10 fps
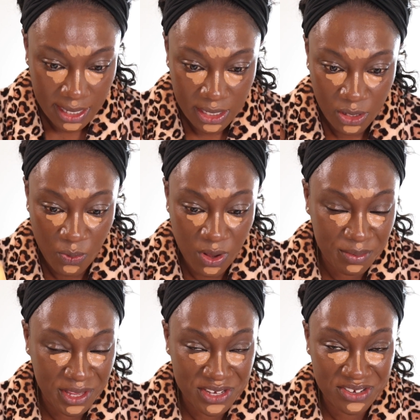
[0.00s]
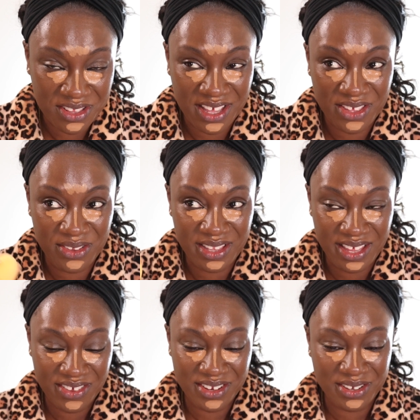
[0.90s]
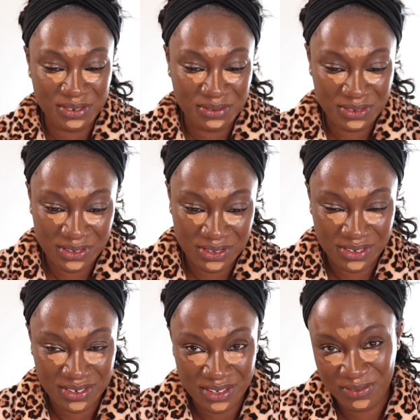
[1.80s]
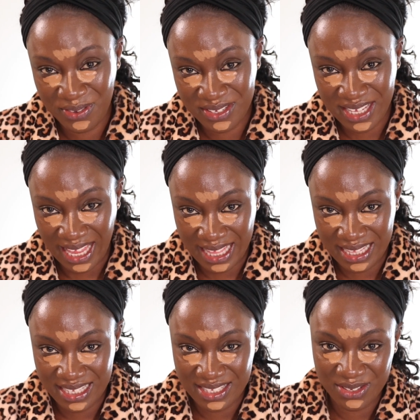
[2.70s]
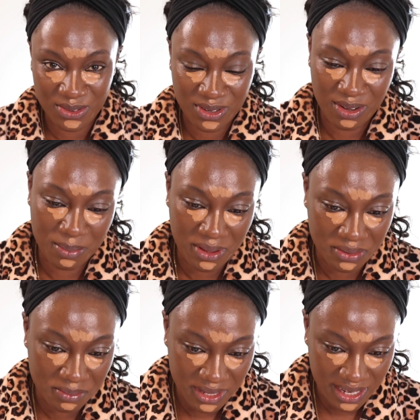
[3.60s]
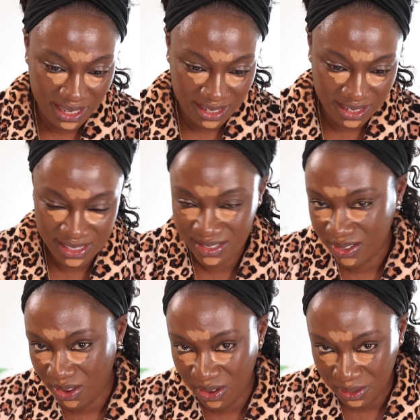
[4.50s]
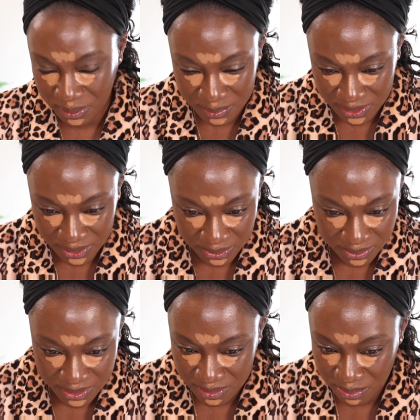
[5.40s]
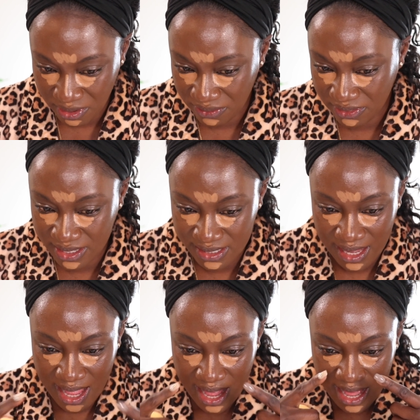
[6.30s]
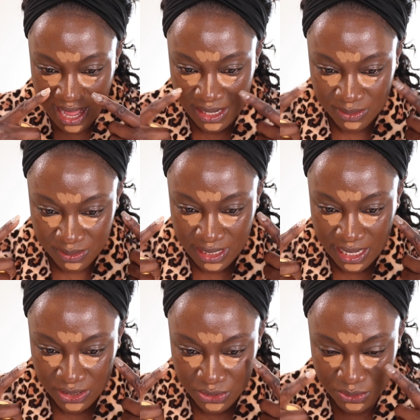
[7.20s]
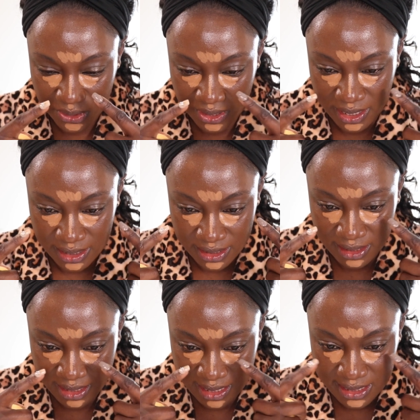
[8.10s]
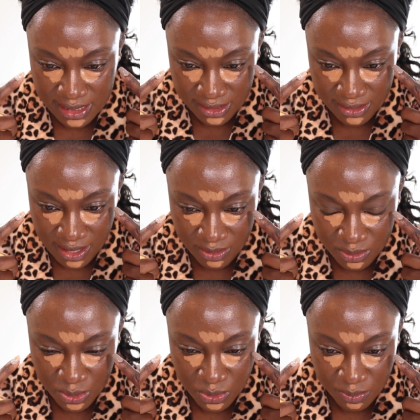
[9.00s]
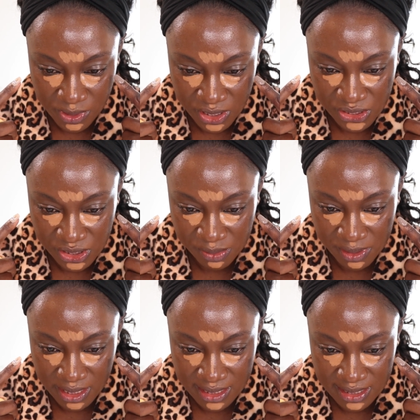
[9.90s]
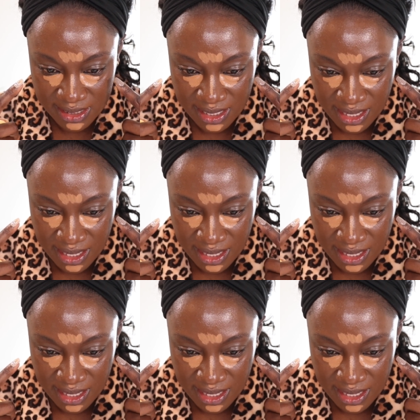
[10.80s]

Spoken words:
You want to make sure that you leave it on for a few seconds or about a minute. It's all up to you. It's your preference. I don't like drawing the concealer out too much because